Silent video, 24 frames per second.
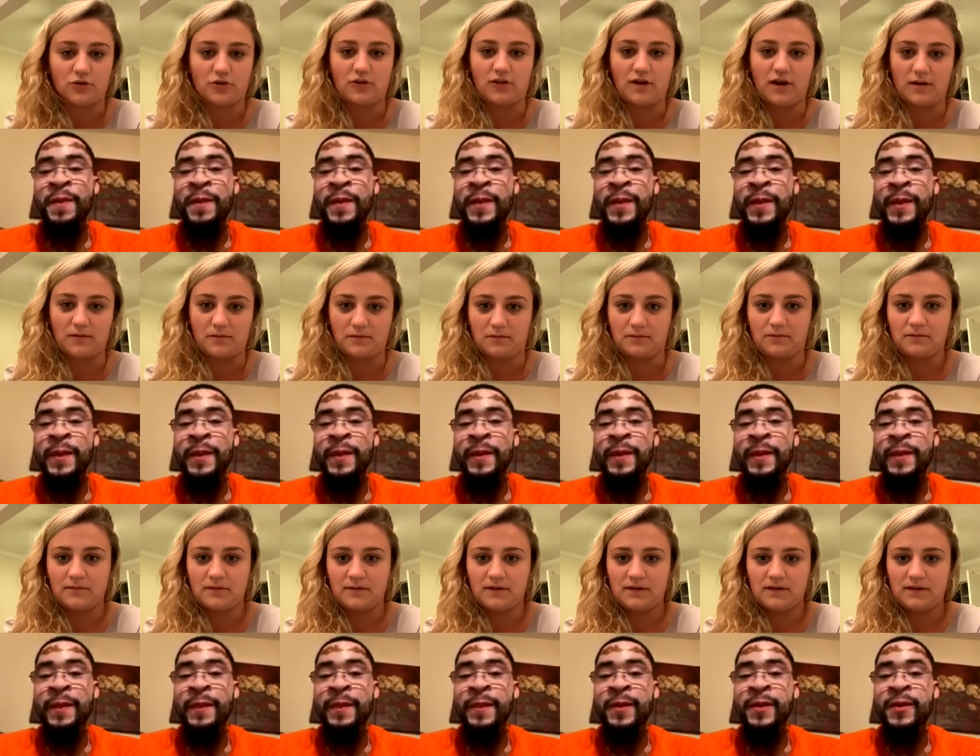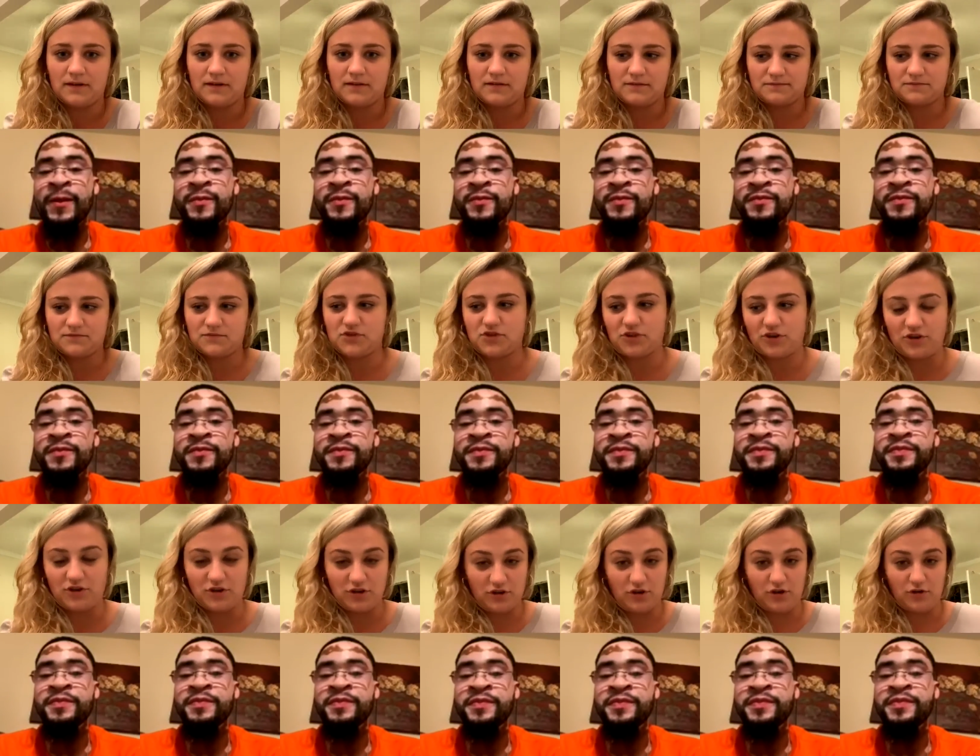Speaker 1: I'm sure,
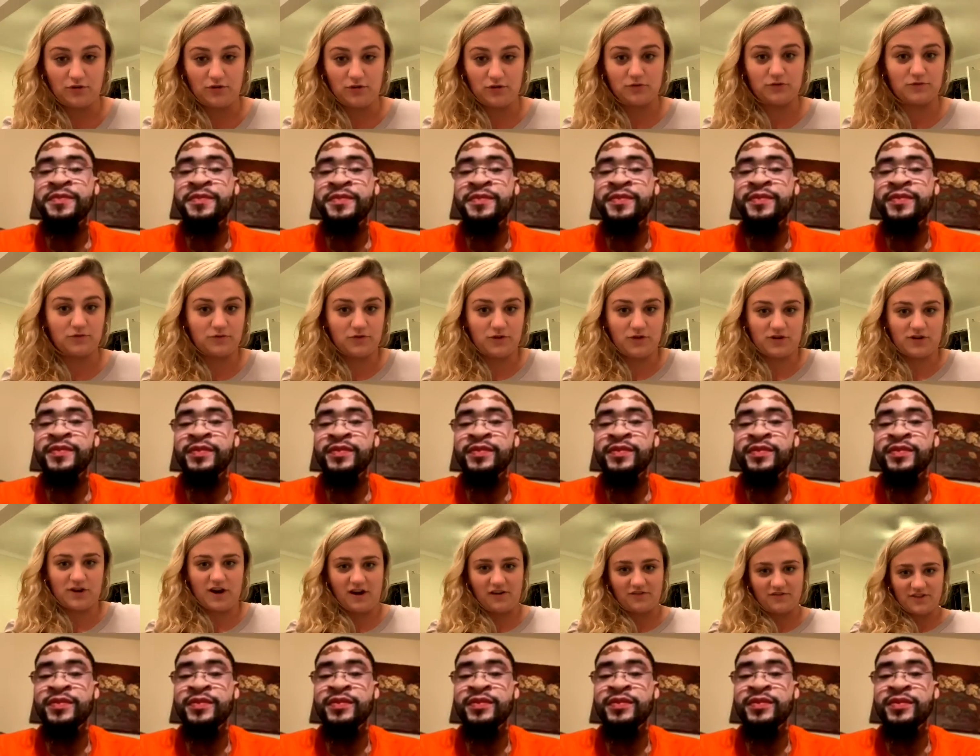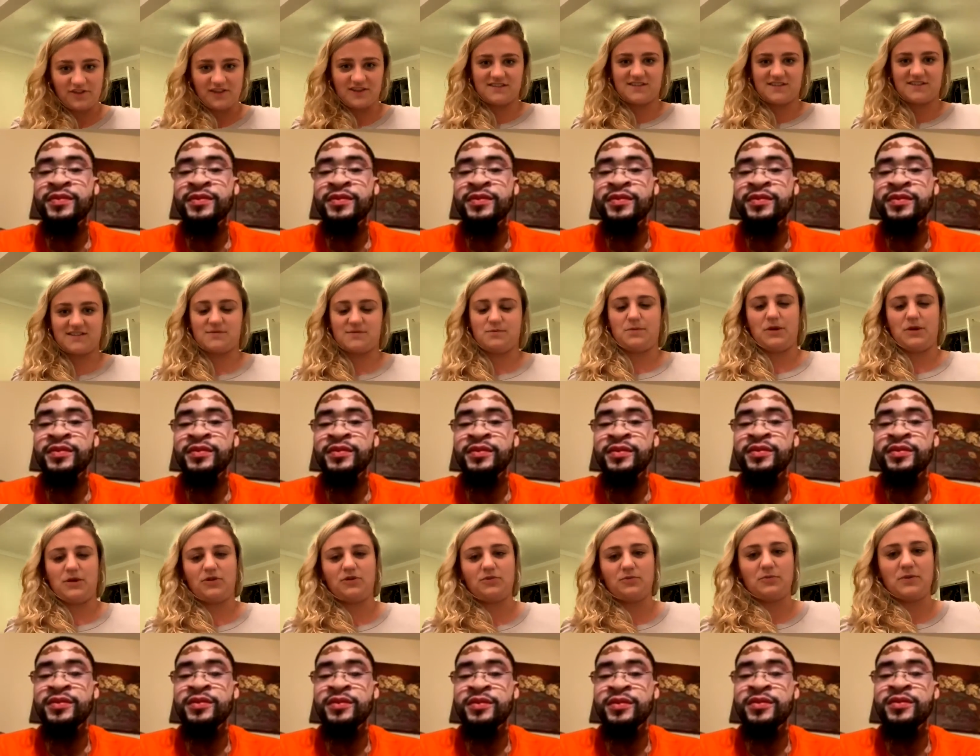you know, you've your confidence has
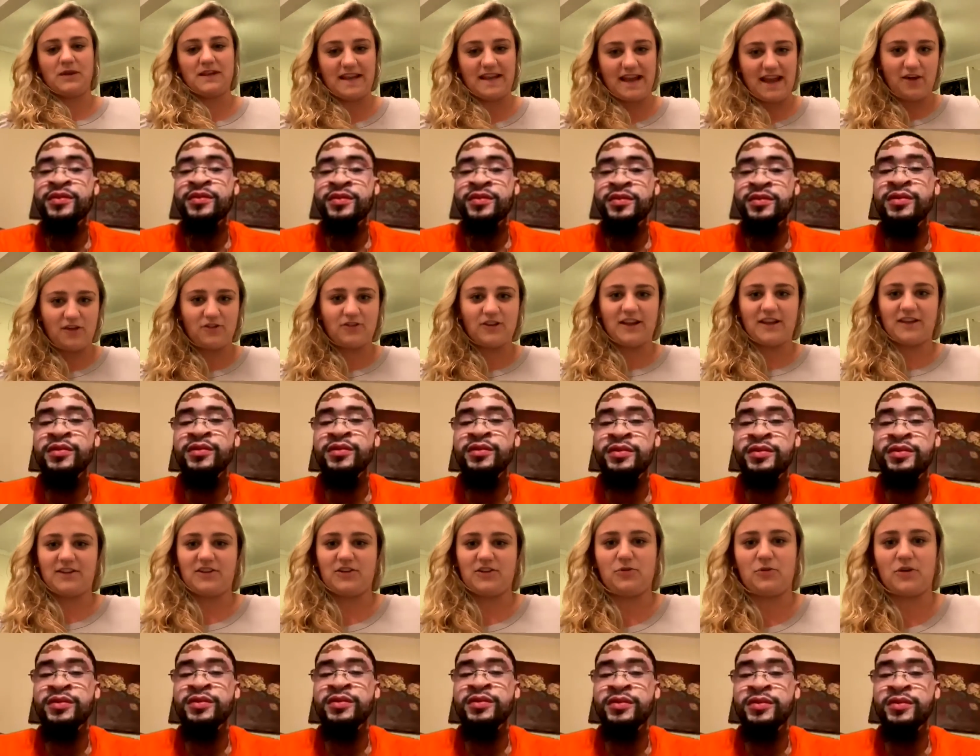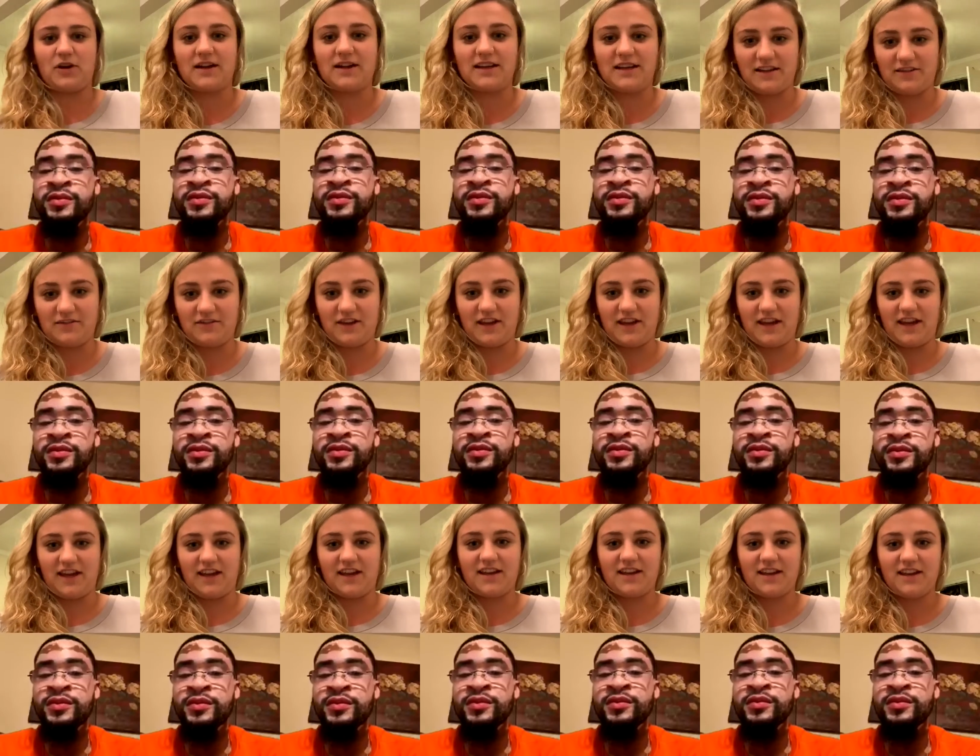built, but now like you are
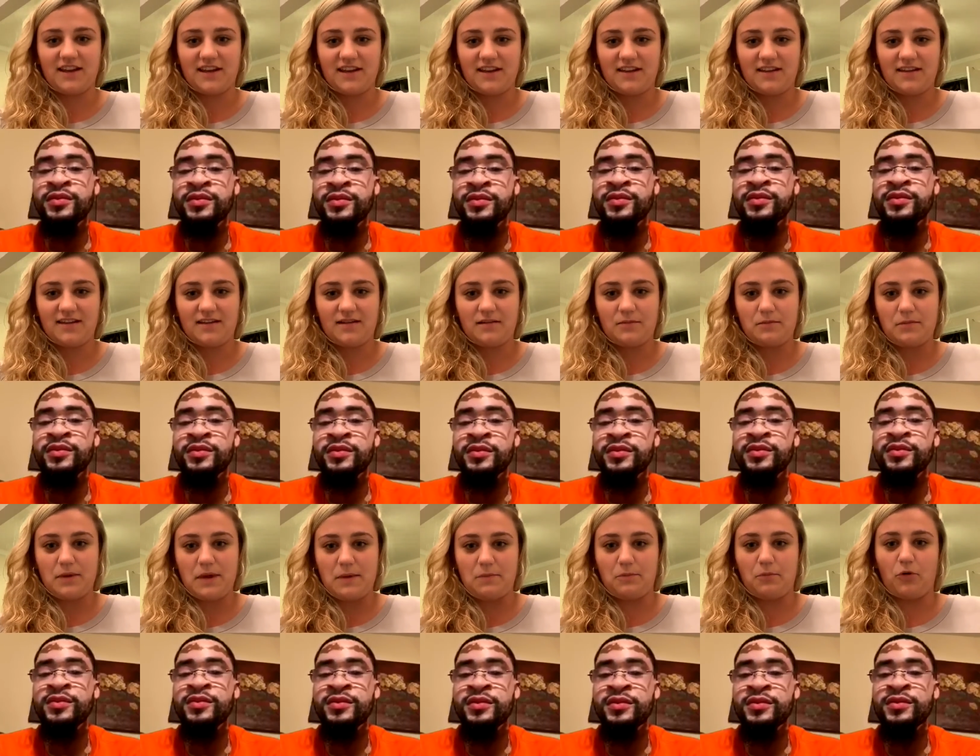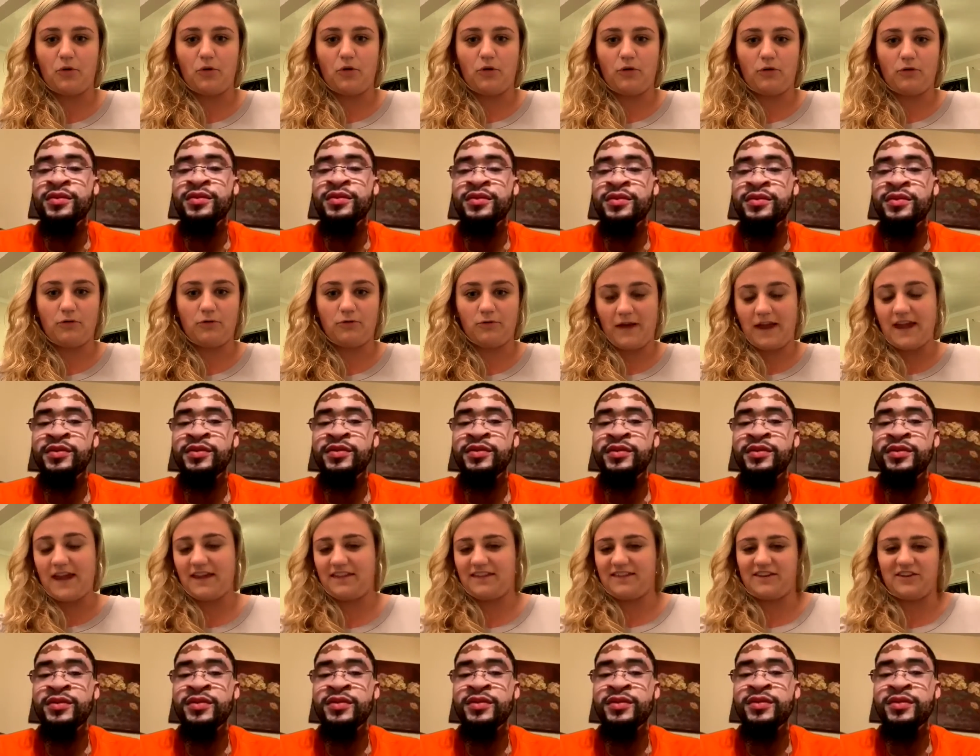giving people
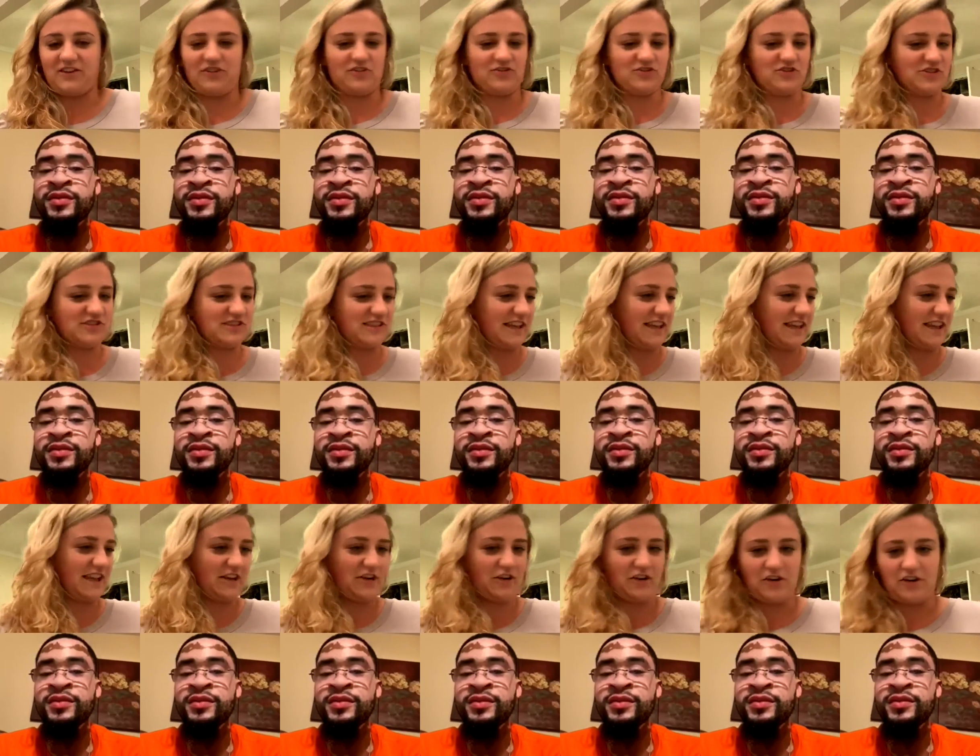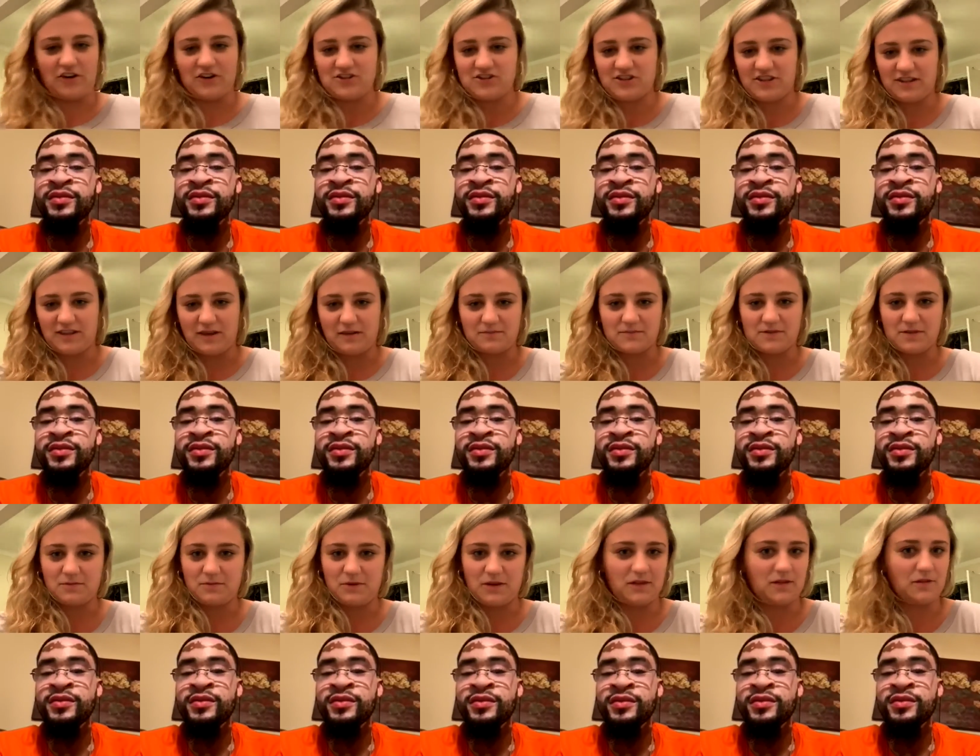faith and you're just like encouraging them to
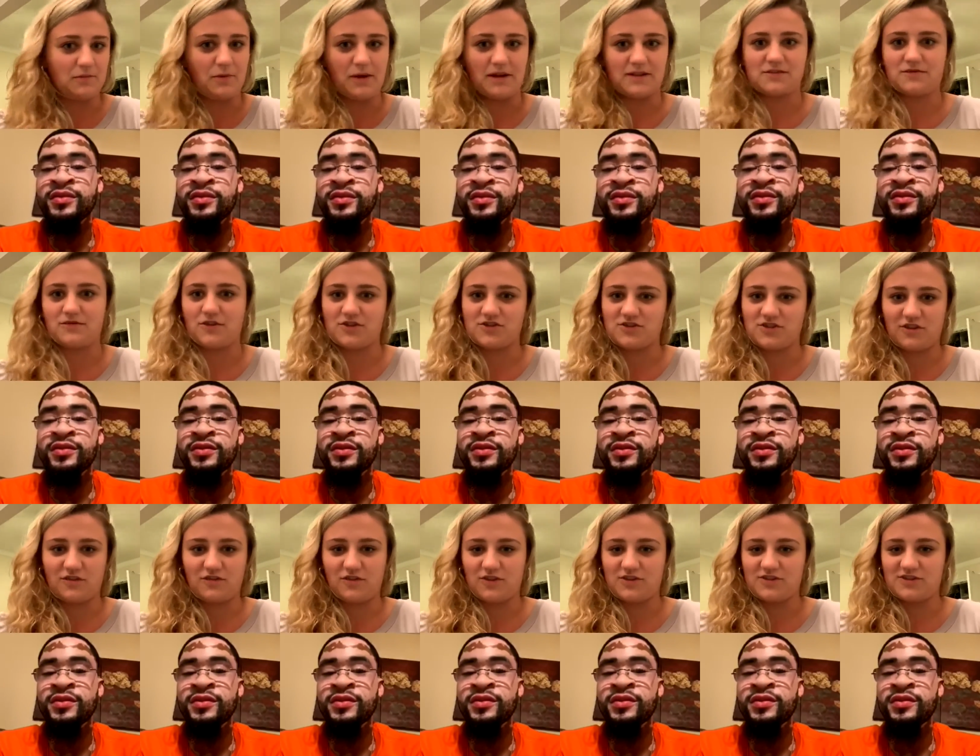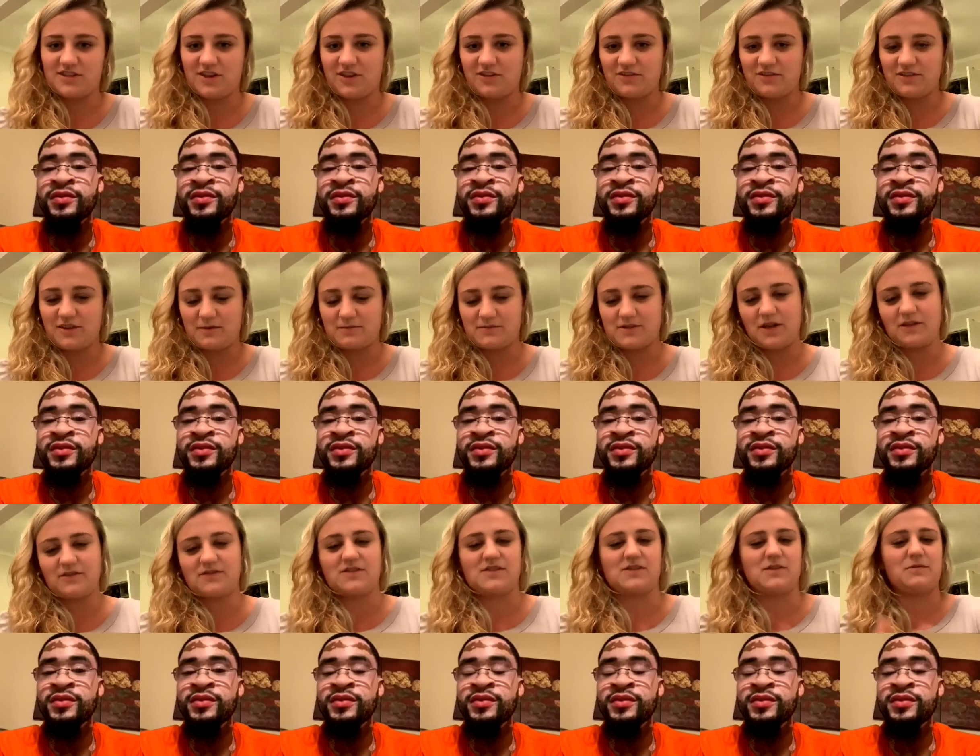be the best version of their self,
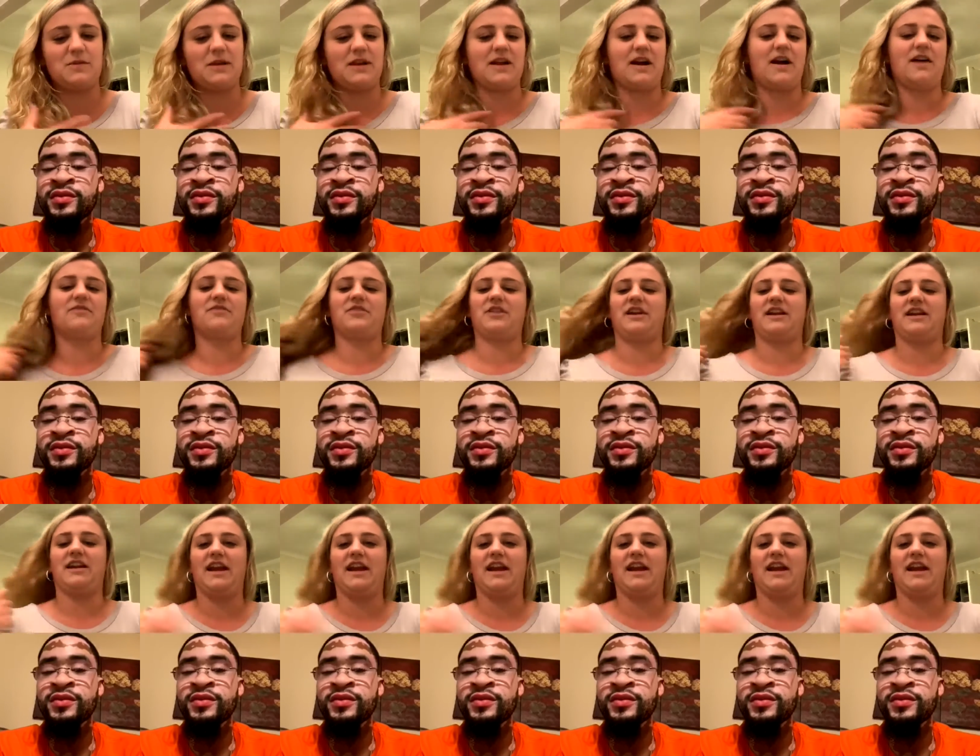themselves and to be confident.